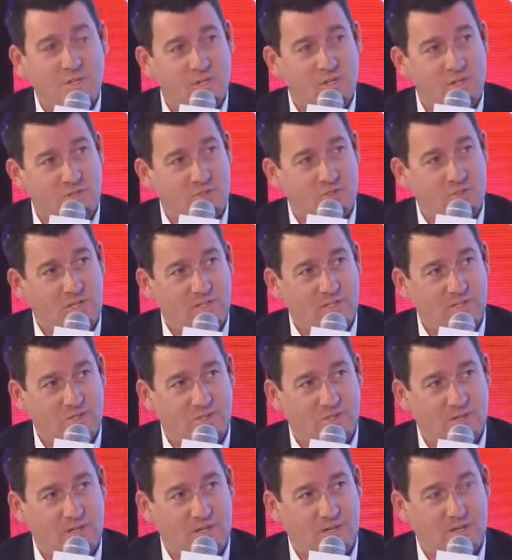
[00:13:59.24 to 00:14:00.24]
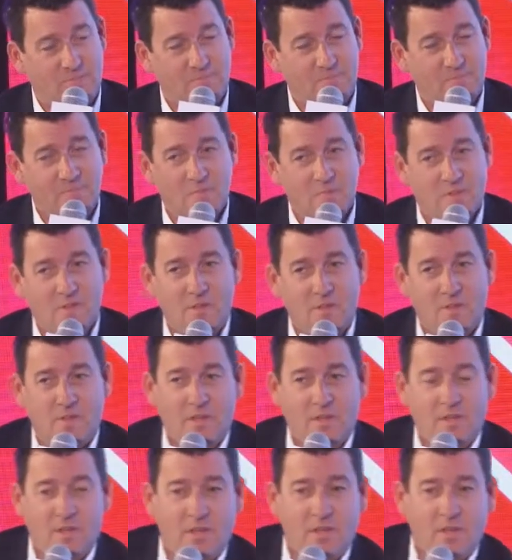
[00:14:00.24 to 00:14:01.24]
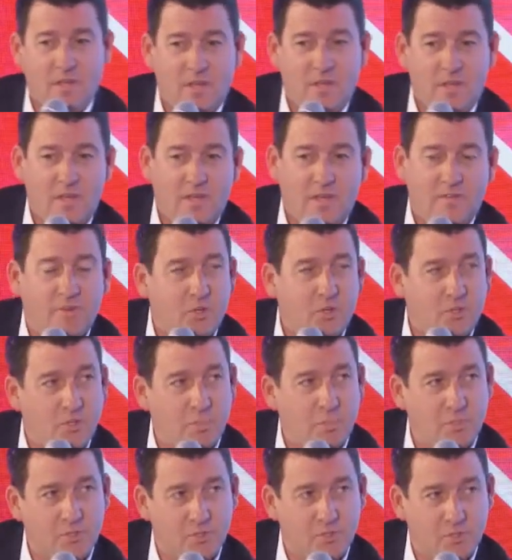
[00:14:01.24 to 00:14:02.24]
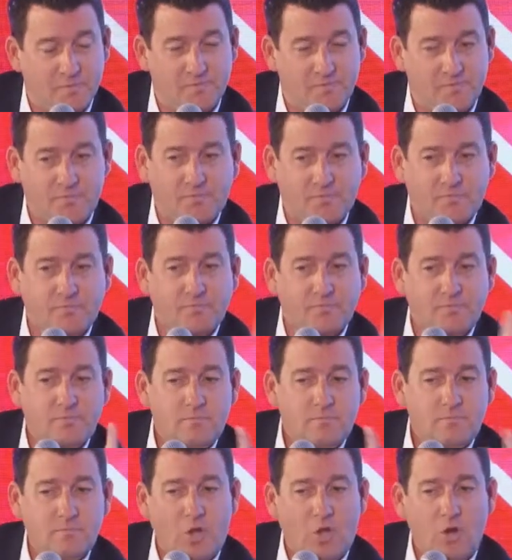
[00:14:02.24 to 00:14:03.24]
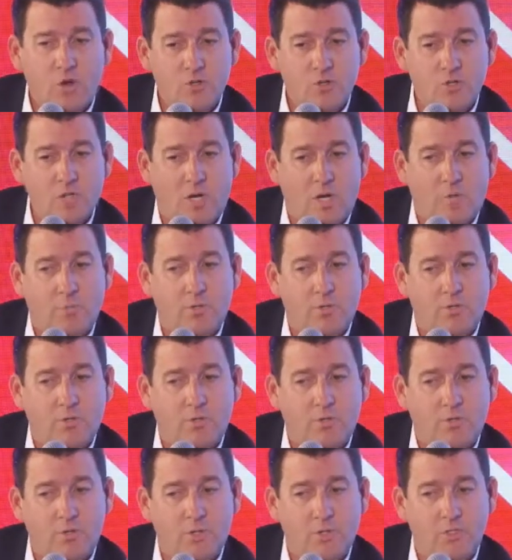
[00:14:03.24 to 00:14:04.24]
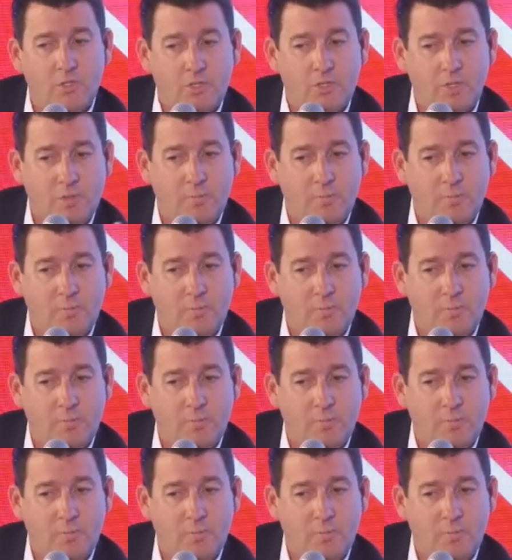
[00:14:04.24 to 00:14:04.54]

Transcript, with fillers: It's, it's uh, very explicit. Our job will increasingly